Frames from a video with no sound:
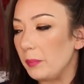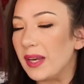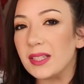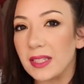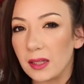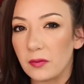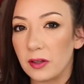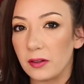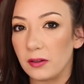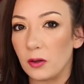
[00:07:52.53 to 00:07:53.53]
because I love
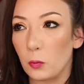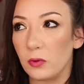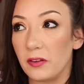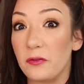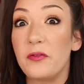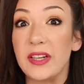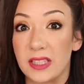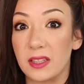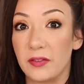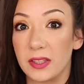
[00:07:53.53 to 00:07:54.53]
the, the, the
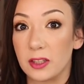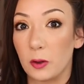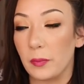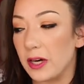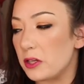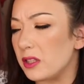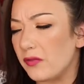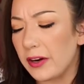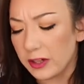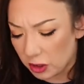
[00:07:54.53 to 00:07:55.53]
fit of it so much. It's
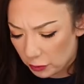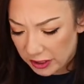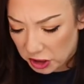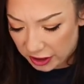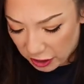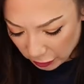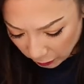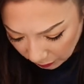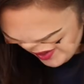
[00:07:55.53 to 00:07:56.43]
very stretchy too.